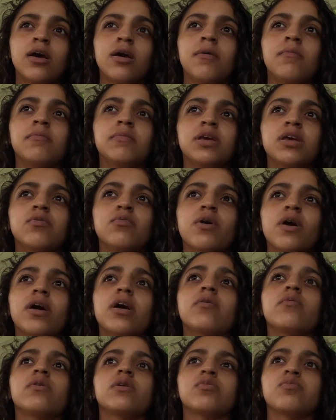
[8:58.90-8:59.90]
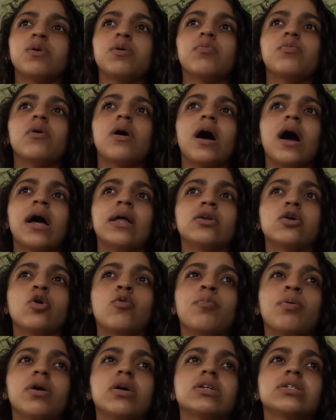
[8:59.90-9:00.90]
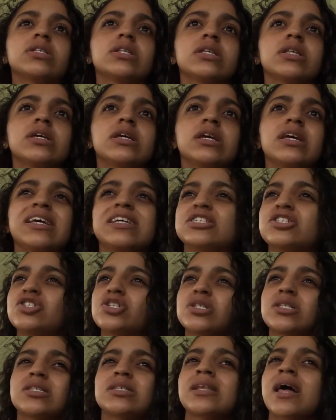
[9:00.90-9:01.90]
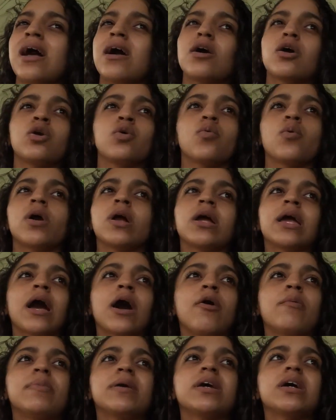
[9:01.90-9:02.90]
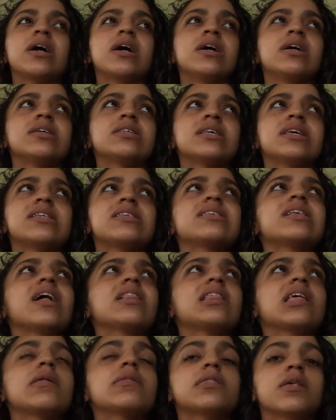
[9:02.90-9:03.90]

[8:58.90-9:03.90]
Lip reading: me working with people I know personally is just not going to work out, because it's not that